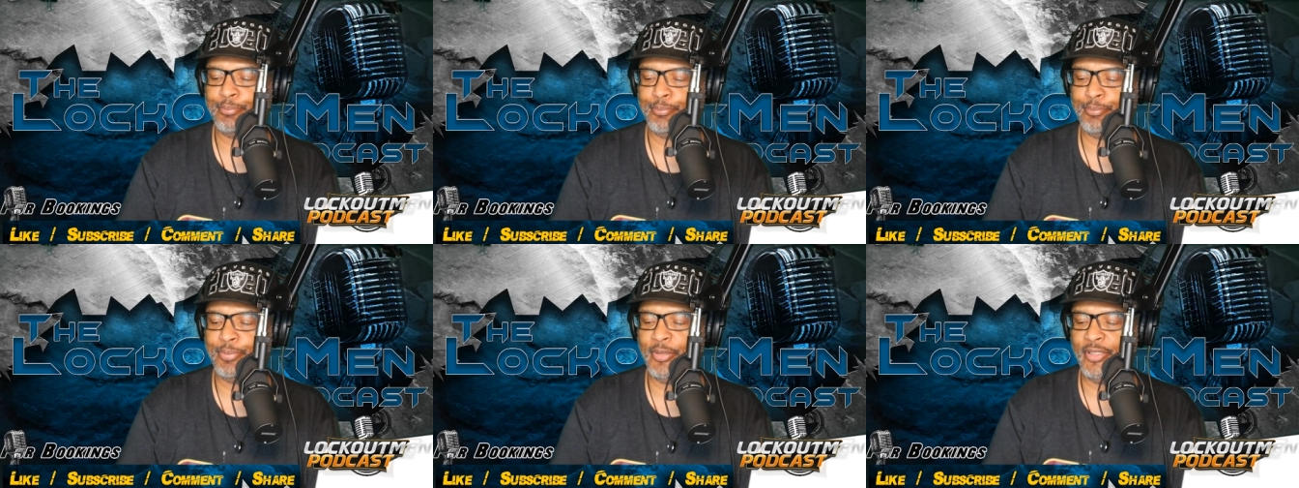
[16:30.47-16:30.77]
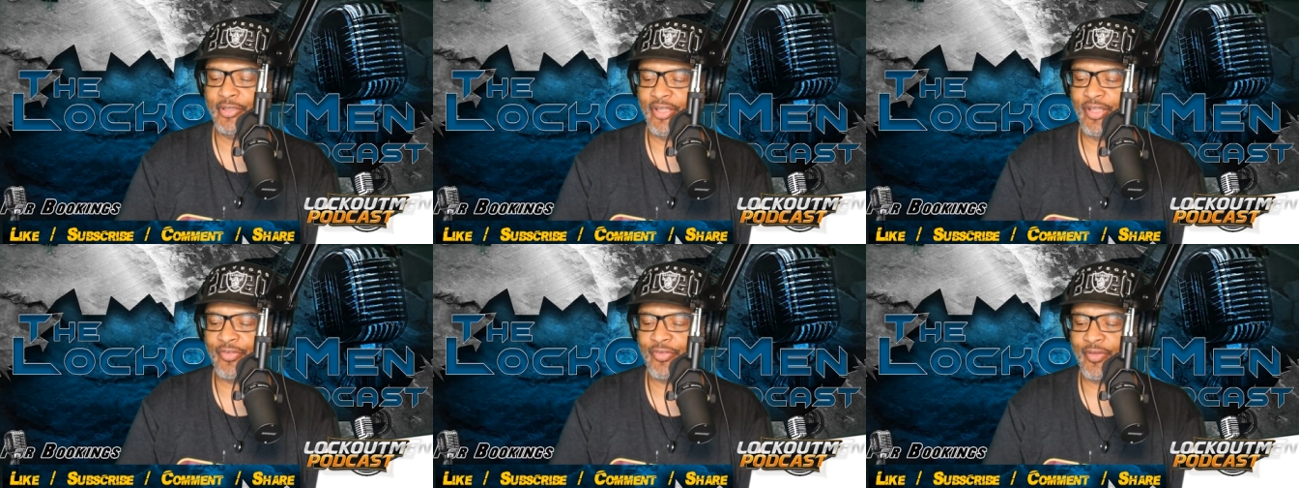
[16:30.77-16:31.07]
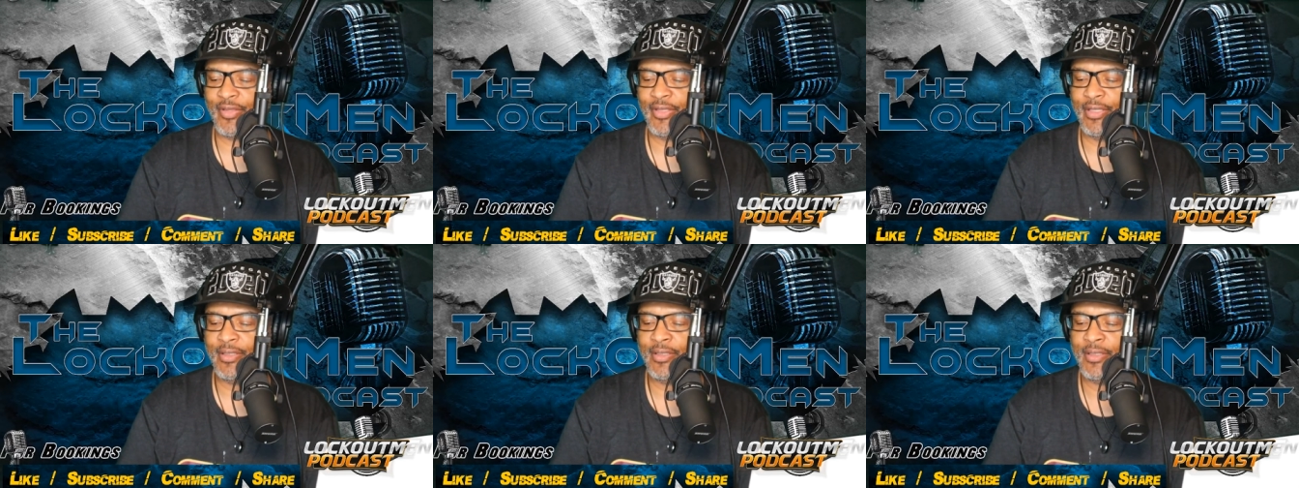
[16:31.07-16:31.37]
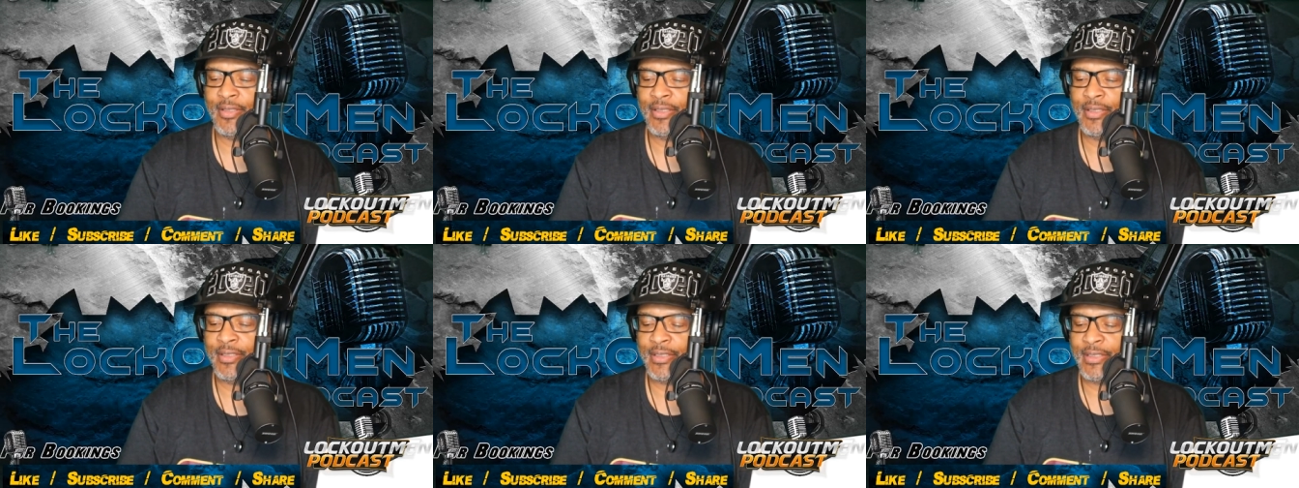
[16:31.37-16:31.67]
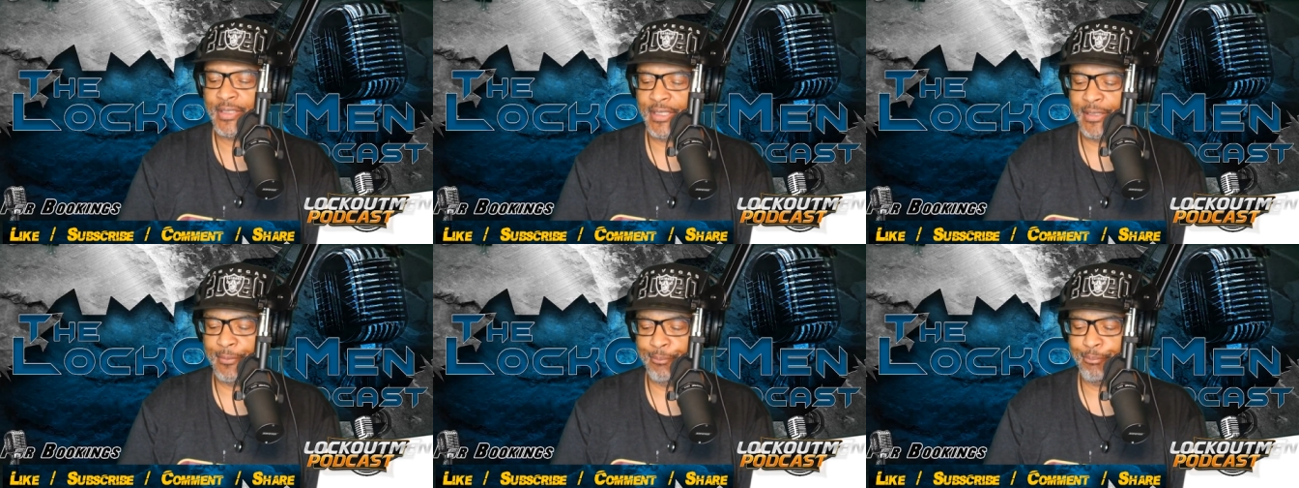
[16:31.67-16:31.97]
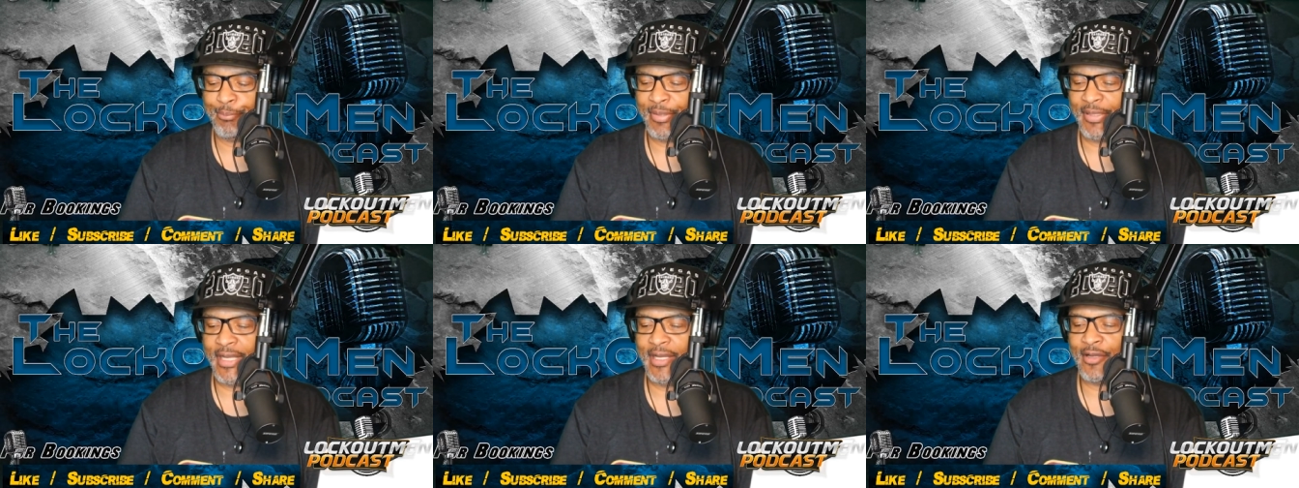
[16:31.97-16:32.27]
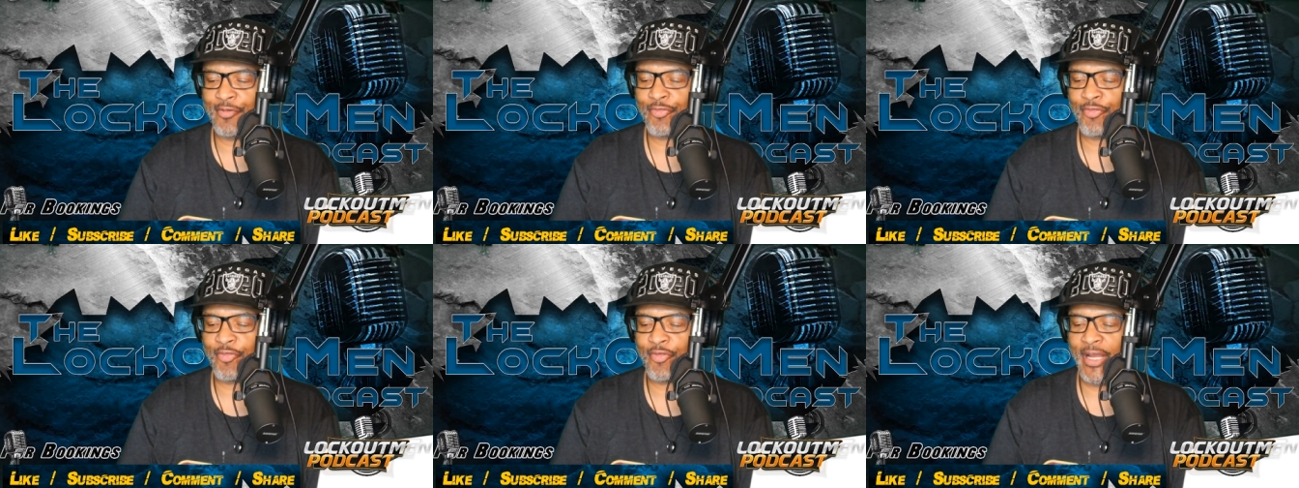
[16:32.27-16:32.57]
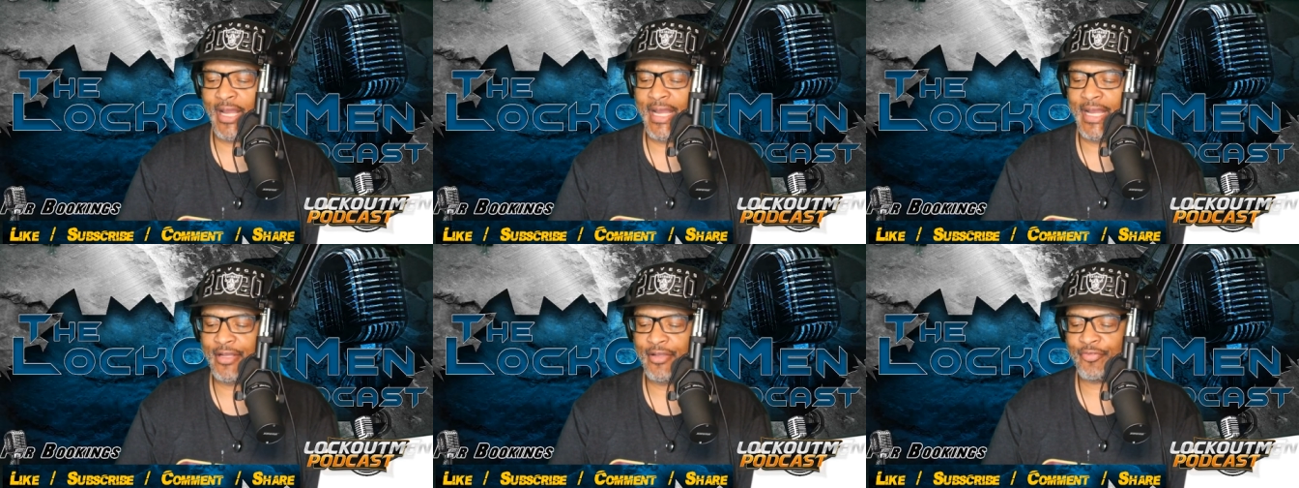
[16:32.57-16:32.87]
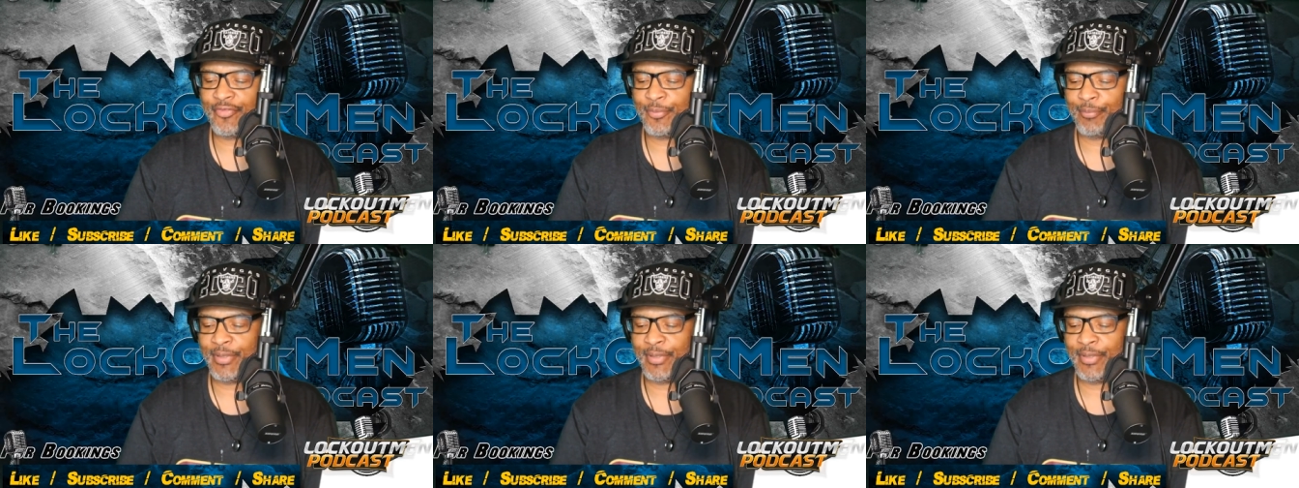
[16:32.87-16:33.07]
put this in in paraphrase,